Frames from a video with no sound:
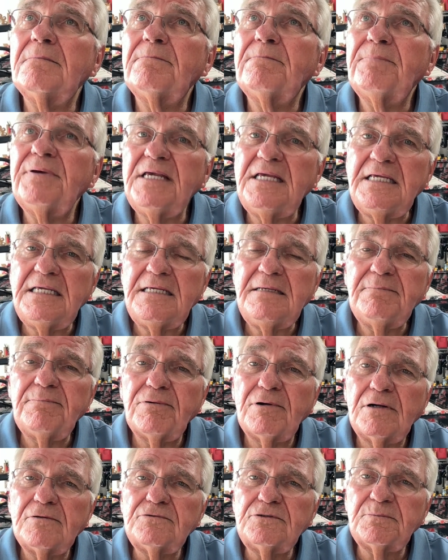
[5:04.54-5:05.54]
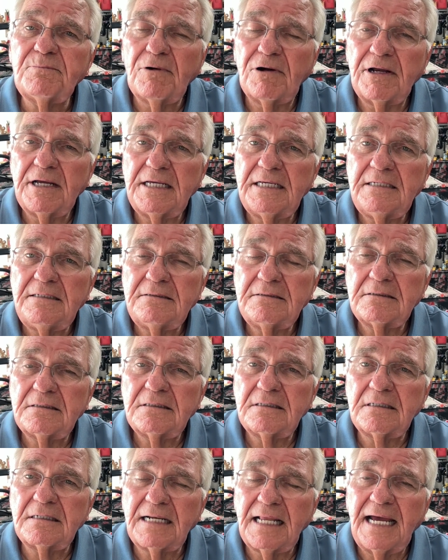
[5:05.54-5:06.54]
PE Pro Spray
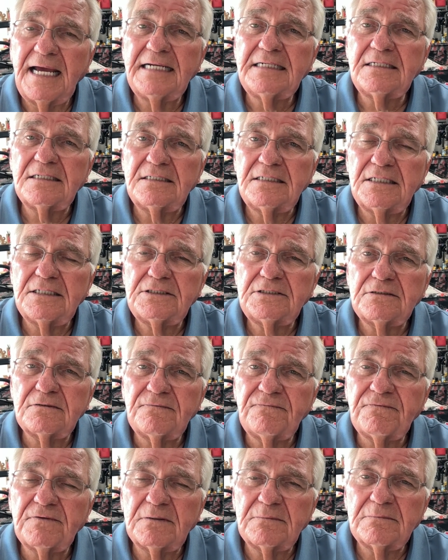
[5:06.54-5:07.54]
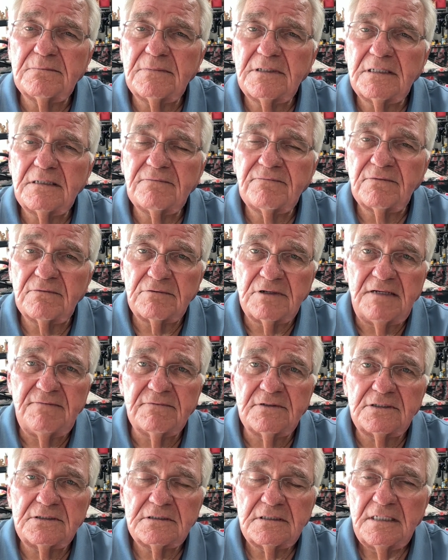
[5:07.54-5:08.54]
line conditioner from
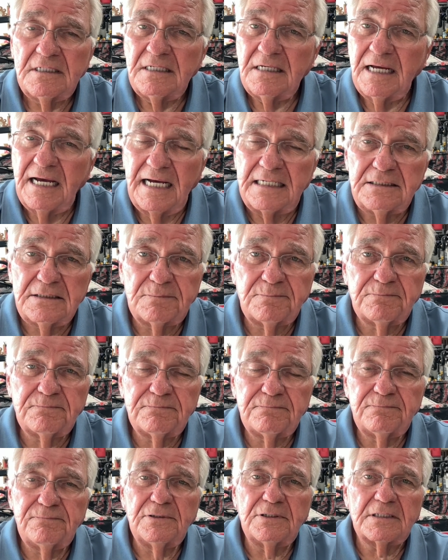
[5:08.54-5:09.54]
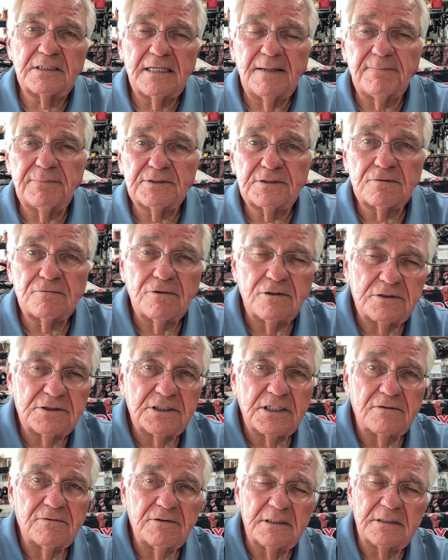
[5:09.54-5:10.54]
Varivas, I just put a couple of
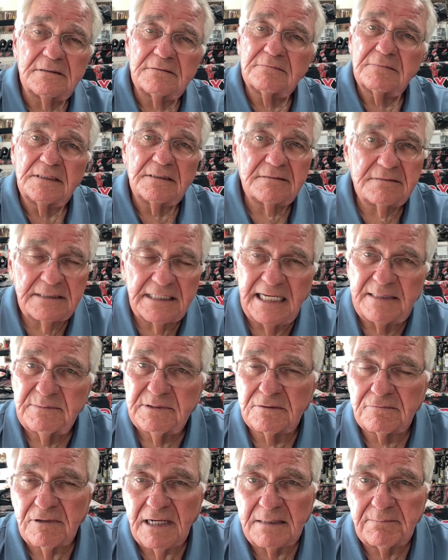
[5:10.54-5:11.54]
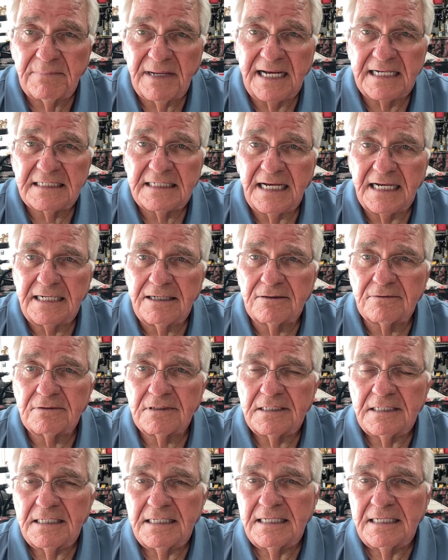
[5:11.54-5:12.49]
squirts on it and it tames it right back down.